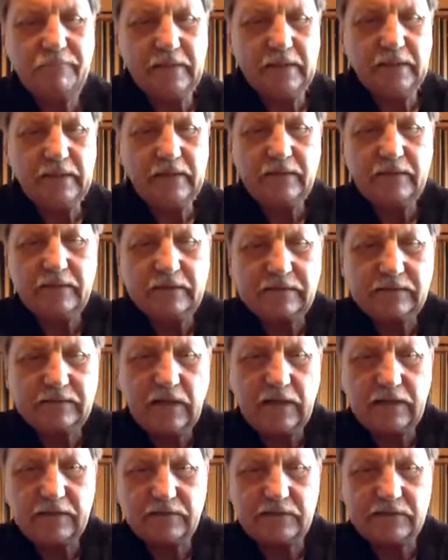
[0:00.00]
It is
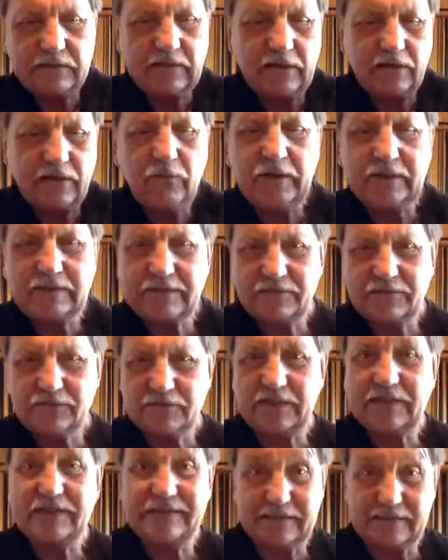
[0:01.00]
not as it's not quite as
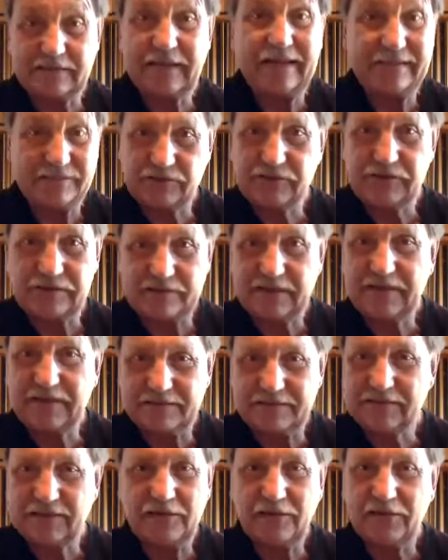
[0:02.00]
interesting because that's just it.
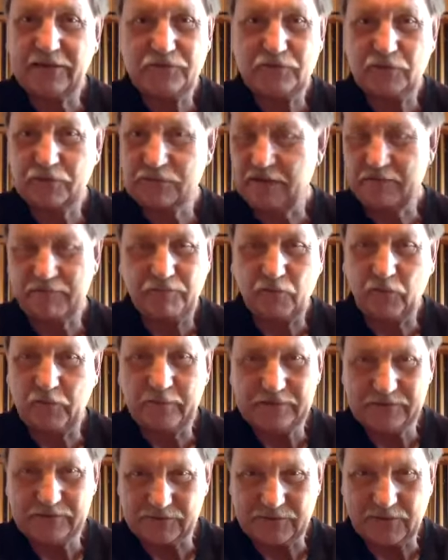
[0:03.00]
This little intro is like 4
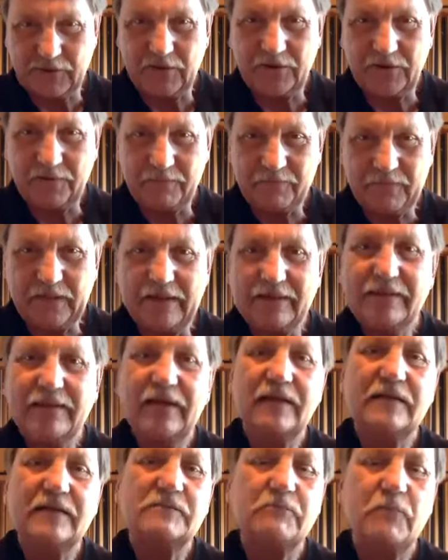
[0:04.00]
measures long, and
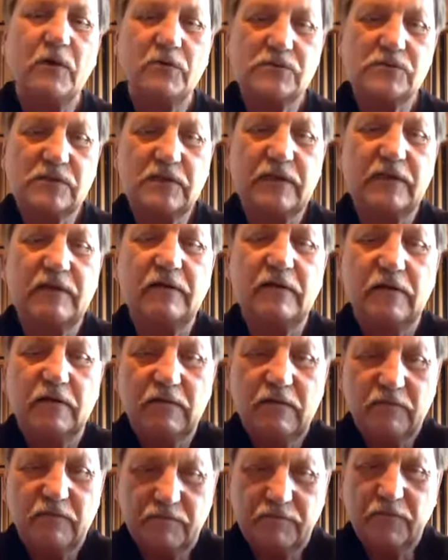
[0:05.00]
then it's mostly
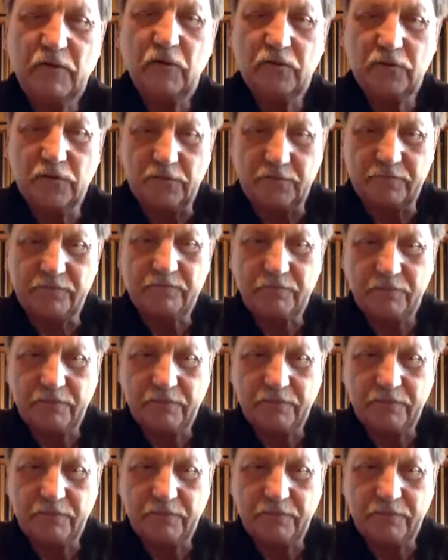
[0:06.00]
vocal.